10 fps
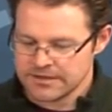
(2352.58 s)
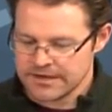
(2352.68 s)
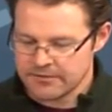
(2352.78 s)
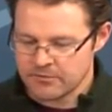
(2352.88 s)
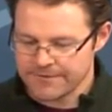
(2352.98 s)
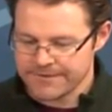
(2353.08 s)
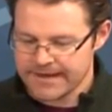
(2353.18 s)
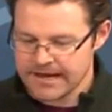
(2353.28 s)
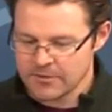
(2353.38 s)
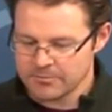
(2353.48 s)
Then I want
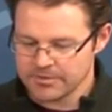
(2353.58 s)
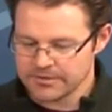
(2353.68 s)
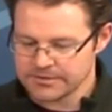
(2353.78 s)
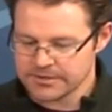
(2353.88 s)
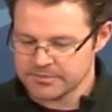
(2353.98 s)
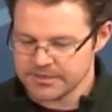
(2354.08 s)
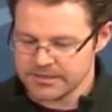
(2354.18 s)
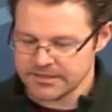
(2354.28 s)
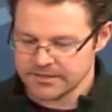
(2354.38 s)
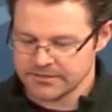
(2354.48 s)
the output to
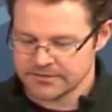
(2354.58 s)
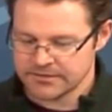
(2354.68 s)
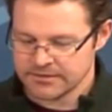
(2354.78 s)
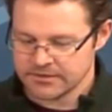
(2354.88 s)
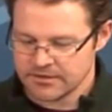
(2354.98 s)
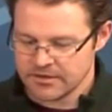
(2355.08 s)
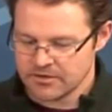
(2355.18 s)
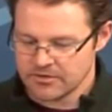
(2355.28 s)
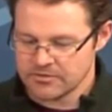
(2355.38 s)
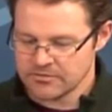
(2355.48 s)
be
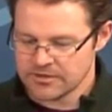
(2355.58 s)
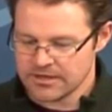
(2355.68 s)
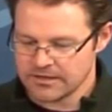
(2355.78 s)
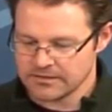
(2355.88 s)
OLLEH.